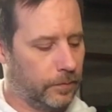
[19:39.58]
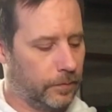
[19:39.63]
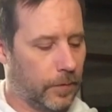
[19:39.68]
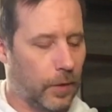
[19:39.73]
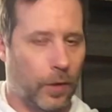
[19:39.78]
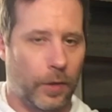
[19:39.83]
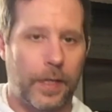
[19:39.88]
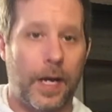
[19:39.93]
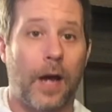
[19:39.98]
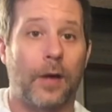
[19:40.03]

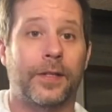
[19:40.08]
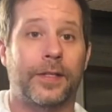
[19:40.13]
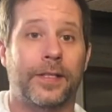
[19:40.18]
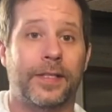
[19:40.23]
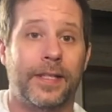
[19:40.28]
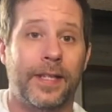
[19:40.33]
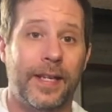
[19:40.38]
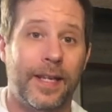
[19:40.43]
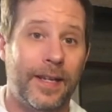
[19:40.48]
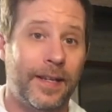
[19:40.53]
Or down to
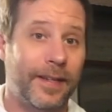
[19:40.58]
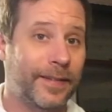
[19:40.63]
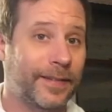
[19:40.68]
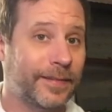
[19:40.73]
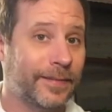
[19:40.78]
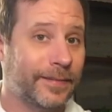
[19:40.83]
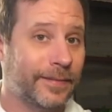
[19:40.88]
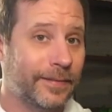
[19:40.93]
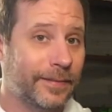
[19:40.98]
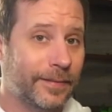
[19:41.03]
C.
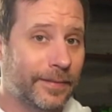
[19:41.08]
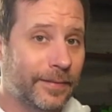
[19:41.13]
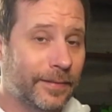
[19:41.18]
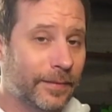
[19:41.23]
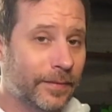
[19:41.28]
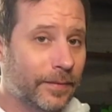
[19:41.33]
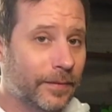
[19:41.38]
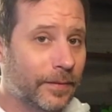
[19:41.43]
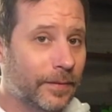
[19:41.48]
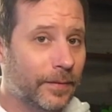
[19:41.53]

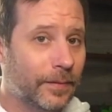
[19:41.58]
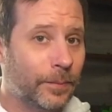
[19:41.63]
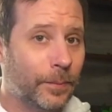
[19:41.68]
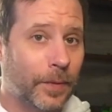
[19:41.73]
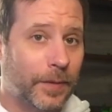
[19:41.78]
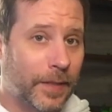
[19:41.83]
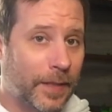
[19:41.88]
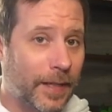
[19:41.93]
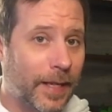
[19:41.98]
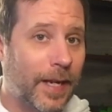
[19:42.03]

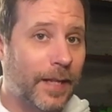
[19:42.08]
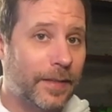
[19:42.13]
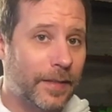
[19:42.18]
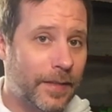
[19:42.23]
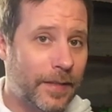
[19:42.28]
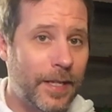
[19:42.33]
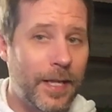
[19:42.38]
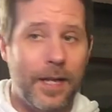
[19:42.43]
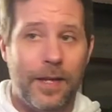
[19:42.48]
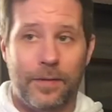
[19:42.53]
But then again,
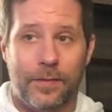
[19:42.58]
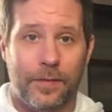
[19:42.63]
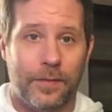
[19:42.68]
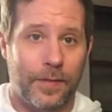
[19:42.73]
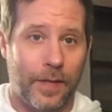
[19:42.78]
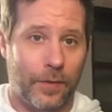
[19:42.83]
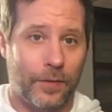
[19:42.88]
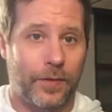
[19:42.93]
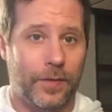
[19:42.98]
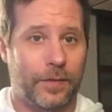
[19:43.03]
C,
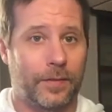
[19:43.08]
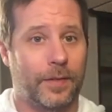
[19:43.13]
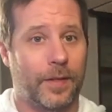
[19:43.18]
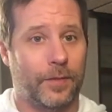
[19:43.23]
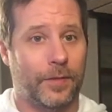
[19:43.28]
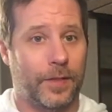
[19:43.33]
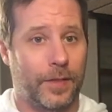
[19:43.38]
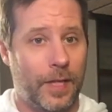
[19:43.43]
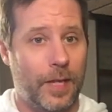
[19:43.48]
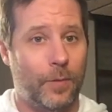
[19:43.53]
now
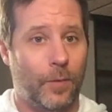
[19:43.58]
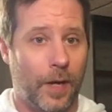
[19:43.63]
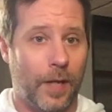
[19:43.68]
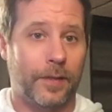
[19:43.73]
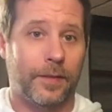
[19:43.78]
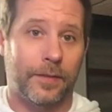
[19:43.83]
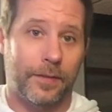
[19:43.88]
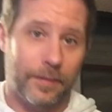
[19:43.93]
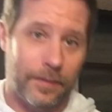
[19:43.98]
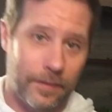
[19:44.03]
C
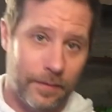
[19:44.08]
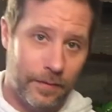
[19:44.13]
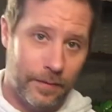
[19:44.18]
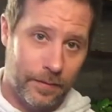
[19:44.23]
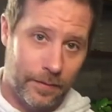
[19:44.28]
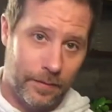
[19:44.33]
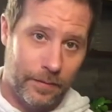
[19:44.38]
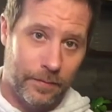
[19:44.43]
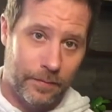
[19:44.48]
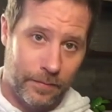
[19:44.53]
wants
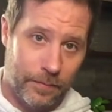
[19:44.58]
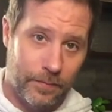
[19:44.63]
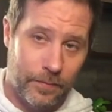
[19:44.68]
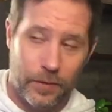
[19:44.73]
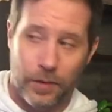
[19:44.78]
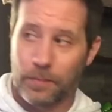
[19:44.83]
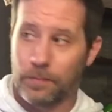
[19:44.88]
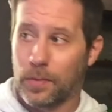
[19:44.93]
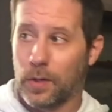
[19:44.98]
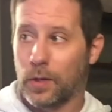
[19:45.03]

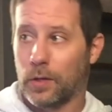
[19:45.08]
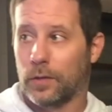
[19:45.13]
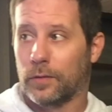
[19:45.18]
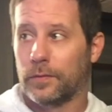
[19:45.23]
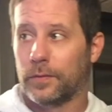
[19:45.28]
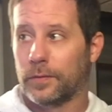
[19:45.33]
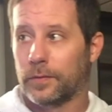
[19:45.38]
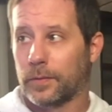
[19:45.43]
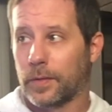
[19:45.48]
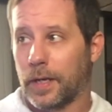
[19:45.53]
to move,
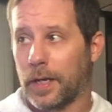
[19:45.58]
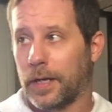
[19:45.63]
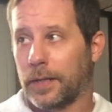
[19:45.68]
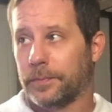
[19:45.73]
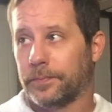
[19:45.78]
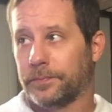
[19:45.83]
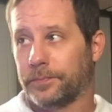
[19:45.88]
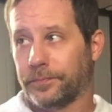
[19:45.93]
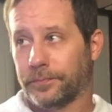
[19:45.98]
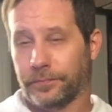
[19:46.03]
right?
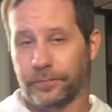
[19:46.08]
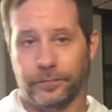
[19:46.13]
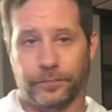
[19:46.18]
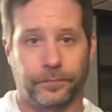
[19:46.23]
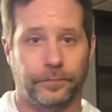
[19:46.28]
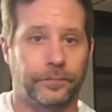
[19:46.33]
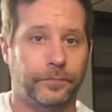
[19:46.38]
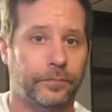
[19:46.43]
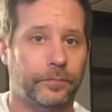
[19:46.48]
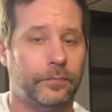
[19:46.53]

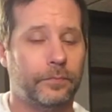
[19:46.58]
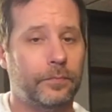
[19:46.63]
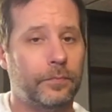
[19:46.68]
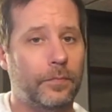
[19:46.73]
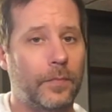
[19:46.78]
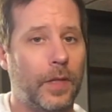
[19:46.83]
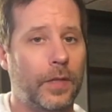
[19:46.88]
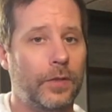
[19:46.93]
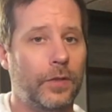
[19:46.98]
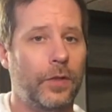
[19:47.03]

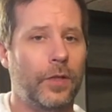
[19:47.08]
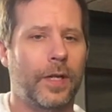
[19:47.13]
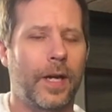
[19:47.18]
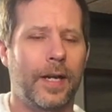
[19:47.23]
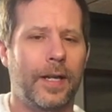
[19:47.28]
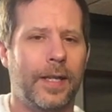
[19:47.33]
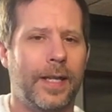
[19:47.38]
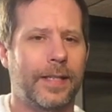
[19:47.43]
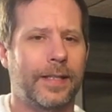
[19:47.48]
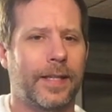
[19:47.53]
So you
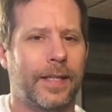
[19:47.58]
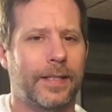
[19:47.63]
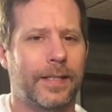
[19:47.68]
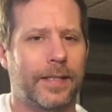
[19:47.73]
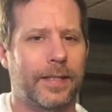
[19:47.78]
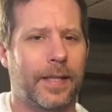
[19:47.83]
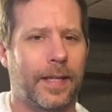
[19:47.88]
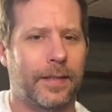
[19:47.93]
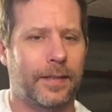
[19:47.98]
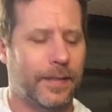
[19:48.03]
kind of,
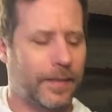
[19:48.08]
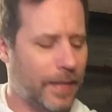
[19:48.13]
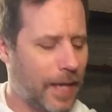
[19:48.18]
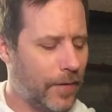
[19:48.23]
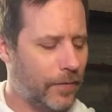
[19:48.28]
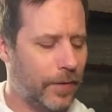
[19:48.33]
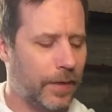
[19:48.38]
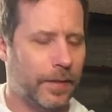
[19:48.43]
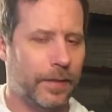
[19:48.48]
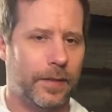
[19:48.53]
that
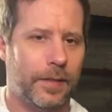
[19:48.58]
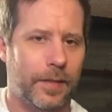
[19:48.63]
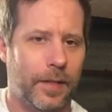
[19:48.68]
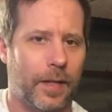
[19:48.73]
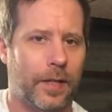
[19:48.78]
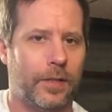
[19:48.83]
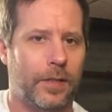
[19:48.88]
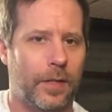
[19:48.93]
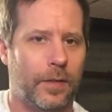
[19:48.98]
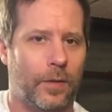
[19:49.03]
7 and
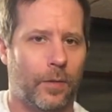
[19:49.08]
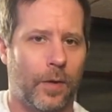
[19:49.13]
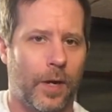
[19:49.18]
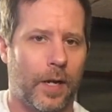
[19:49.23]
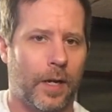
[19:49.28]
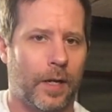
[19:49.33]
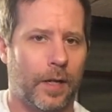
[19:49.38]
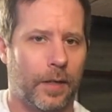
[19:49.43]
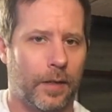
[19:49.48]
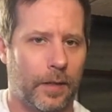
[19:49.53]
6 either
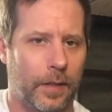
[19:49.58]
want to